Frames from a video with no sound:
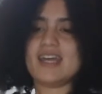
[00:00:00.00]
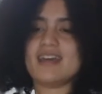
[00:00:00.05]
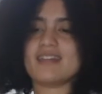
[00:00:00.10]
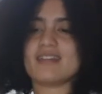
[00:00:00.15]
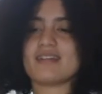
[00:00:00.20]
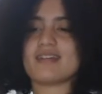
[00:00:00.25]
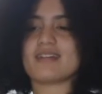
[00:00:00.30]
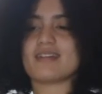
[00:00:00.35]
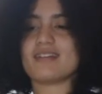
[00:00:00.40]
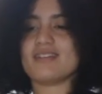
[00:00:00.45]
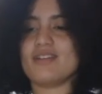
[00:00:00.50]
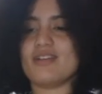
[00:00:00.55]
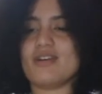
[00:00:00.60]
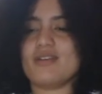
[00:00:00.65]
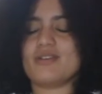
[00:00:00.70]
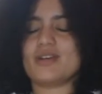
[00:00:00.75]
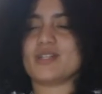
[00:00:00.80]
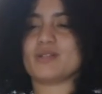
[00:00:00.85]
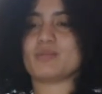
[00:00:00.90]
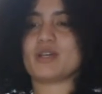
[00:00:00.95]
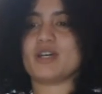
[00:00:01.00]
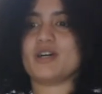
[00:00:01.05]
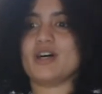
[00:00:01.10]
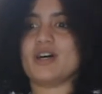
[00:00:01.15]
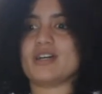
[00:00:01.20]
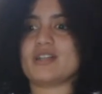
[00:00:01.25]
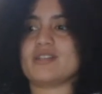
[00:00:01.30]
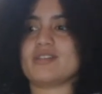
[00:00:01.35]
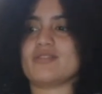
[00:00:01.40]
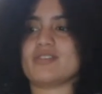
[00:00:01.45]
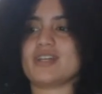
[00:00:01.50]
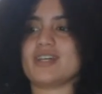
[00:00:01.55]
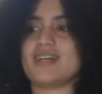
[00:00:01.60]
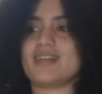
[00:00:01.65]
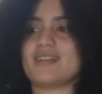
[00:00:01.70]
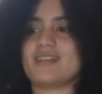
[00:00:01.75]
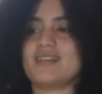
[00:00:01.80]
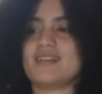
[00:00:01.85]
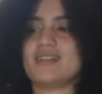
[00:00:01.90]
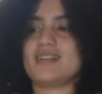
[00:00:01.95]
I think, you know, it'll be hard to
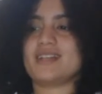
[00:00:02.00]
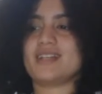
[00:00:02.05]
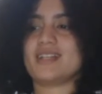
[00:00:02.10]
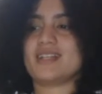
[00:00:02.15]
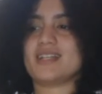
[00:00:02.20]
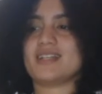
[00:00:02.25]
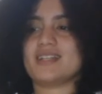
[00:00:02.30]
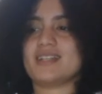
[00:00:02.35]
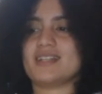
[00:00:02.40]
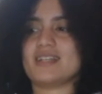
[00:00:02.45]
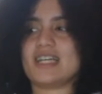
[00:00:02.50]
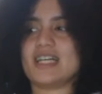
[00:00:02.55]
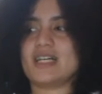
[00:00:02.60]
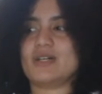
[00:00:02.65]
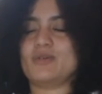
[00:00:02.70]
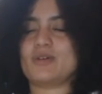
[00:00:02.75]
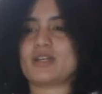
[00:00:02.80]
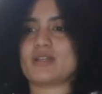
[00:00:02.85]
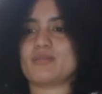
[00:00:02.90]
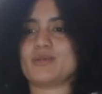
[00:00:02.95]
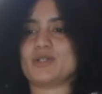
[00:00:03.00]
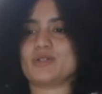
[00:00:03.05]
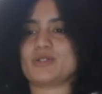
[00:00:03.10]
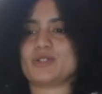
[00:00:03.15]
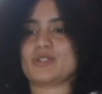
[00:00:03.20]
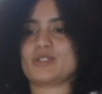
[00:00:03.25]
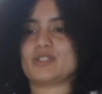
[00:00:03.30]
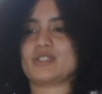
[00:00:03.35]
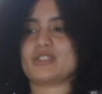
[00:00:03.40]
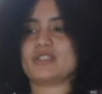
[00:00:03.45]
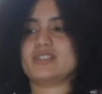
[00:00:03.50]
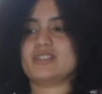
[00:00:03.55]
forget one of the most